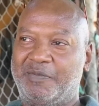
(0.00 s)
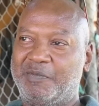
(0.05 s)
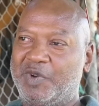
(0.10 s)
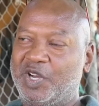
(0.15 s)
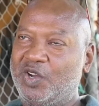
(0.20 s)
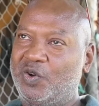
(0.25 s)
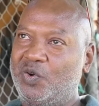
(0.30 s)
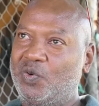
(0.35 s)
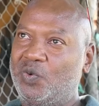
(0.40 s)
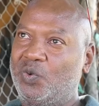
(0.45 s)

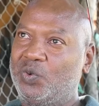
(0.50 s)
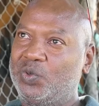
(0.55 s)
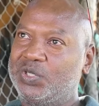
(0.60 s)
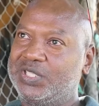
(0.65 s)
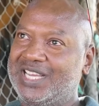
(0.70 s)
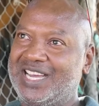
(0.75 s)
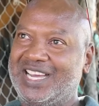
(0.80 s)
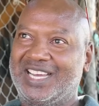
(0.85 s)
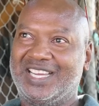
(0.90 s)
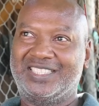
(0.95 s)

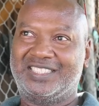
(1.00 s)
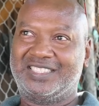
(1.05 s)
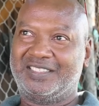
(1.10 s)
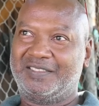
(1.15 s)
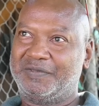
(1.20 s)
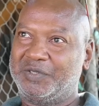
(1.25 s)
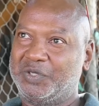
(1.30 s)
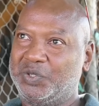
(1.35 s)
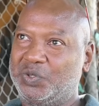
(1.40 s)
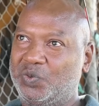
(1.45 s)
Mongoose, Art
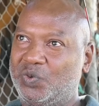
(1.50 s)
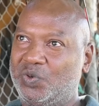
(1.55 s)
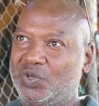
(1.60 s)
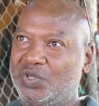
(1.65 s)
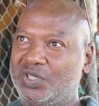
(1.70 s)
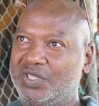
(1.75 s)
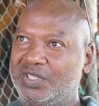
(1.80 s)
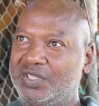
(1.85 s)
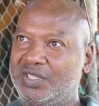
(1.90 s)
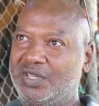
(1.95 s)
of
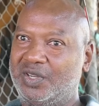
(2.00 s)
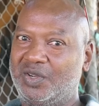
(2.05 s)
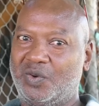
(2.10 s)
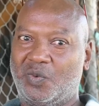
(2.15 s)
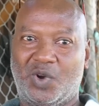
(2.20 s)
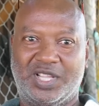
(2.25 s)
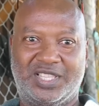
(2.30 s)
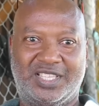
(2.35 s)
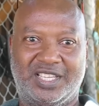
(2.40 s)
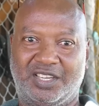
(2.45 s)
Stone,
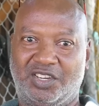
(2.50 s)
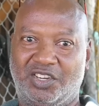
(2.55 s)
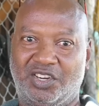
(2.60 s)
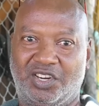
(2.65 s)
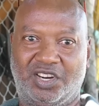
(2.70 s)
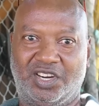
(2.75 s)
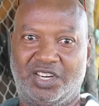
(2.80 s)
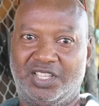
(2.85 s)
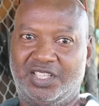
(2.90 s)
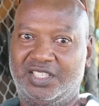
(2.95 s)
What a
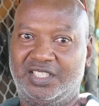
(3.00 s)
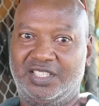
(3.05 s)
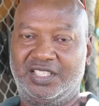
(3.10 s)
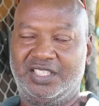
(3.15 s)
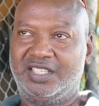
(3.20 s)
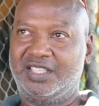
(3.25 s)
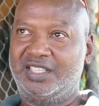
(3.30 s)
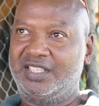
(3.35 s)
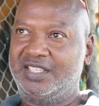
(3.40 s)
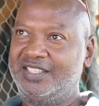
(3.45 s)
Girl.
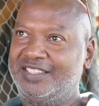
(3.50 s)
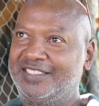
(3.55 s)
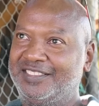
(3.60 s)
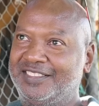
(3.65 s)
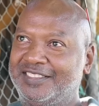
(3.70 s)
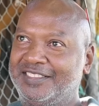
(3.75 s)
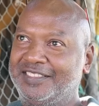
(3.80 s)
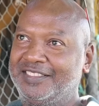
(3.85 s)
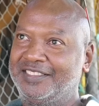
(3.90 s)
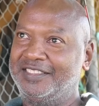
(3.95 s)

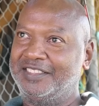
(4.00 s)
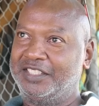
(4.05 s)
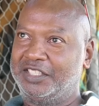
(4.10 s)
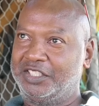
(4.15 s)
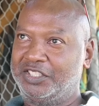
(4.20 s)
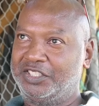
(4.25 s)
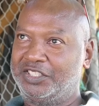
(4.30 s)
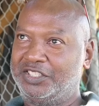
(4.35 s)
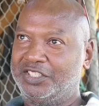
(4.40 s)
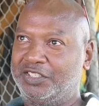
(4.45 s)

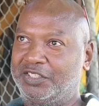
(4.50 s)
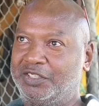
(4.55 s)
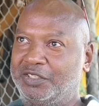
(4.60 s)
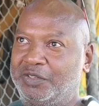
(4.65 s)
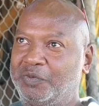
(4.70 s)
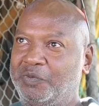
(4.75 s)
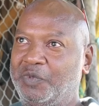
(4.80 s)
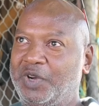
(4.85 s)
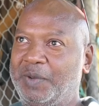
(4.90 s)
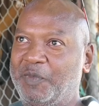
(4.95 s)

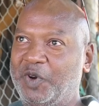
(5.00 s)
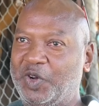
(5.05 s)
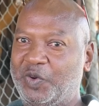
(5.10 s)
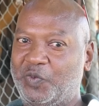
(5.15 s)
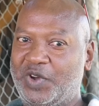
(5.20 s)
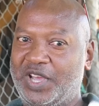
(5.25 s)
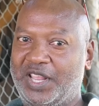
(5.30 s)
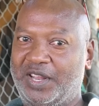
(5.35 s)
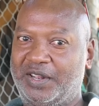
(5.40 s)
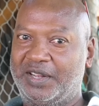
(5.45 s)
So, but
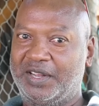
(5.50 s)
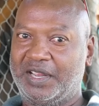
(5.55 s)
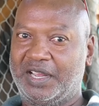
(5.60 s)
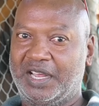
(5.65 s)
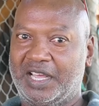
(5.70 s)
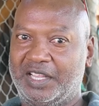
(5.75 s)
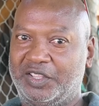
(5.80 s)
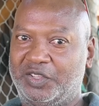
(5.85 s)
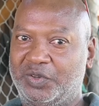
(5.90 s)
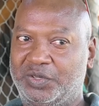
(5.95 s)
when
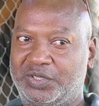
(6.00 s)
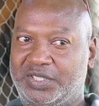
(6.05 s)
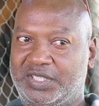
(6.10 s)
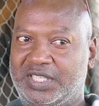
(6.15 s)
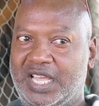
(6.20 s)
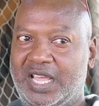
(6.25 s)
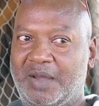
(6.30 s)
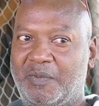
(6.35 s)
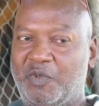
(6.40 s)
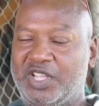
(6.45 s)
at those
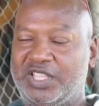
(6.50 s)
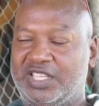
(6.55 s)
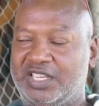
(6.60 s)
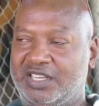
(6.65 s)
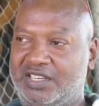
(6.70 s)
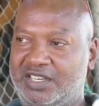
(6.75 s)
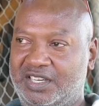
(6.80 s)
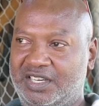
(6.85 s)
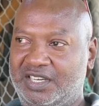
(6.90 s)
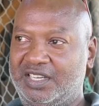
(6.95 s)
time, What a
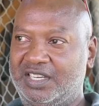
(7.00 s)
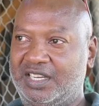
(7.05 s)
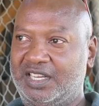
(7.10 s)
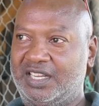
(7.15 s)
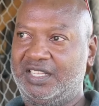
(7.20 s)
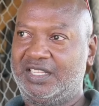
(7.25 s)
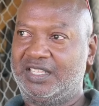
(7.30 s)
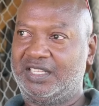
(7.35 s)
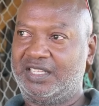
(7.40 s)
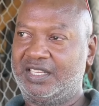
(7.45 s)
Girl,
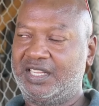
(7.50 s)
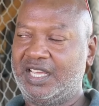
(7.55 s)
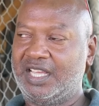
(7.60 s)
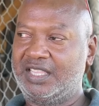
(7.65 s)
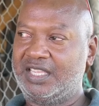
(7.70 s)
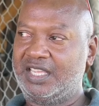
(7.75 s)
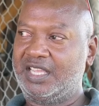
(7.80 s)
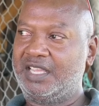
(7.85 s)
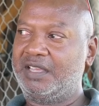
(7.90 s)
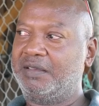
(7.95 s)
and I
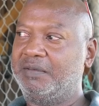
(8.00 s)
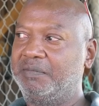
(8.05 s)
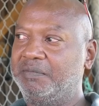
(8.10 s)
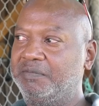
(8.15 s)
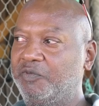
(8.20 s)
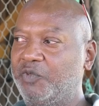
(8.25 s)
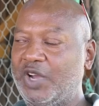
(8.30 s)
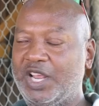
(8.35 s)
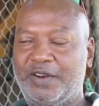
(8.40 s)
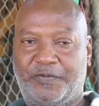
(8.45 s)
think
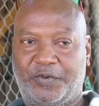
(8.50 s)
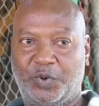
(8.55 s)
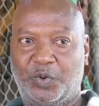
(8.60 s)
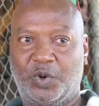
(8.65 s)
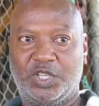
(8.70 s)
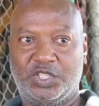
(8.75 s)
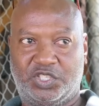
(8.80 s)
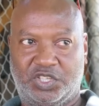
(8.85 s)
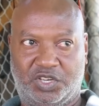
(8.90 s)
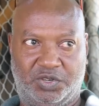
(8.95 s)
Wellful
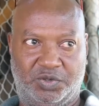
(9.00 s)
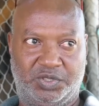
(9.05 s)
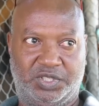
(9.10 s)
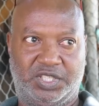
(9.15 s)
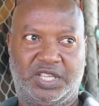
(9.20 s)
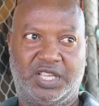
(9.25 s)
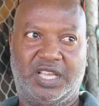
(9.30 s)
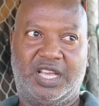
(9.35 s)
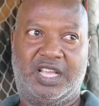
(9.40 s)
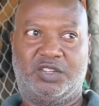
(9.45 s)
was out.
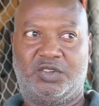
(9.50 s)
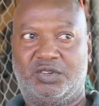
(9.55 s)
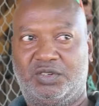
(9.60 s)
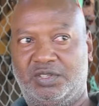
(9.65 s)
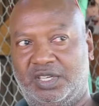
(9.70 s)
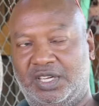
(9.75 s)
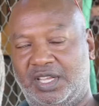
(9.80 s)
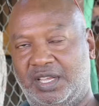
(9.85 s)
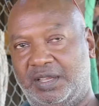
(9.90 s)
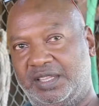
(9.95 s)
He had
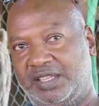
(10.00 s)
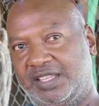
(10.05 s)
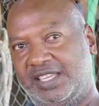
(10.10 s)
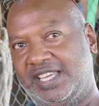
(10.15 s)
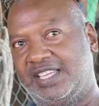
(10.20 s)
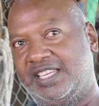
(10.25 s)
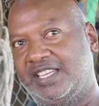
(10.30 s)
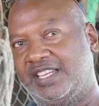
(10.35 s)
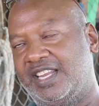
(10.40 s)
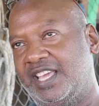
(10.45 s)
only
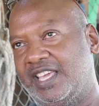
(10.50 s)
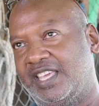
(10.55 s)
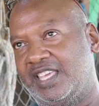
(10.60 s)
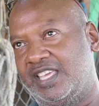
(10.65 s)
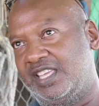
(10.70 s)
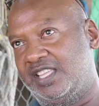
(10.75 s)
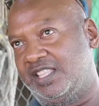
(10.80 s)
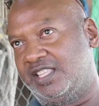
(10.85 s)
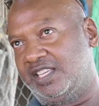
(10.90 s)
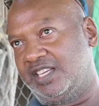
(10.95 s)
Lady
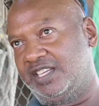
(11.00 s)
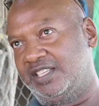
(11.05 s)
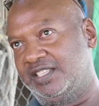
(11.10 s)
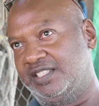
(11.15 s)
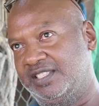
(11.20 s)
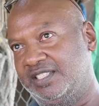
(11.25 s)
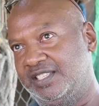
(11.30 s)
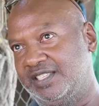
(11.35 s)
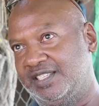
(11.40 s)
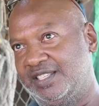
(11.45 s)
Nikita,
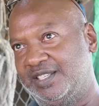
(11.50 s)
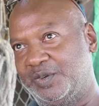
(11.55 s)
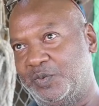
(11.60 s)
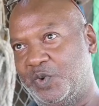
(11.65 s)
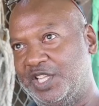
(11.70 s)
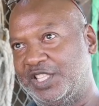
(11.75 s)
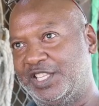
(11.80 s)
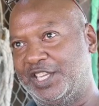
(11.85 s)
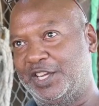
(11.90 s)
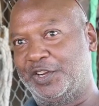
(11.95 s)

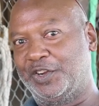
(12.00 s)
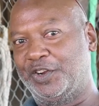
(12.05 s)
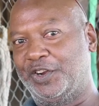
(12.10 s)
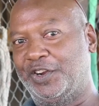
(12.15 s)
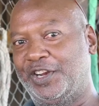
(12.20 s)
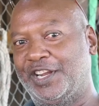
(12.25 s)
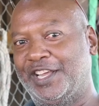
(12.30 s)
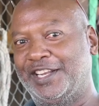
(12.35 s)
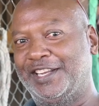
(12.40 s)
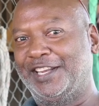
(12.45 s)
What a
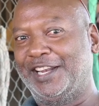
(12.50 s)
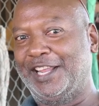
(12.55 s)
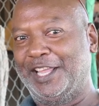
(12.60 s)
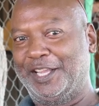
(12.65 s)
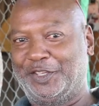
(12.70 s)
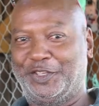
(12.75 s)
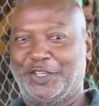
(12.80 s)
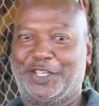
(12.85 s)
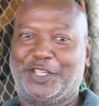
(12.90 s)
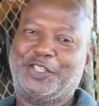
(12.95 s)
Girl, and
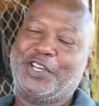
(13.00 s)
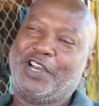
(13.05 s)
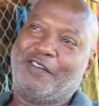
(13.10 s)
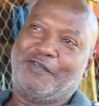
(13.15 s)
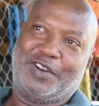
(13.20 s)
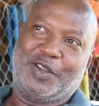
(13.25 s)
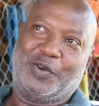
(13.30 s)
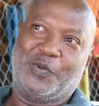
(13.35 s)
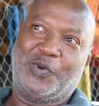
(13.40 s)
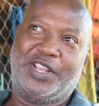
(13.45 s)
Electric
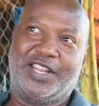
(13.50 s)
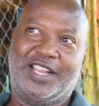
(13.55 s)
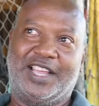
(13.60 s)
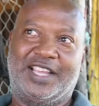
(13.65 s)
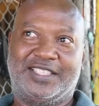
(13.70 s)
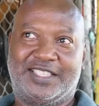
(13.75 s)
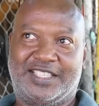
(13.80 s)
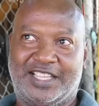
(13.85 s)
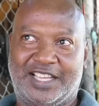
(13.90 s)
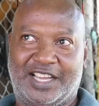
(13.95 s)
Traveler when
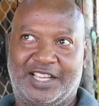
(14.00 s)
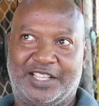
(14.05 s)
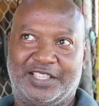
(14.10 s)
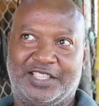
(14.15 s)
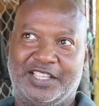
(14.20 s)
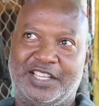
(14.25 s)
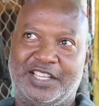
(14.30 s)
I started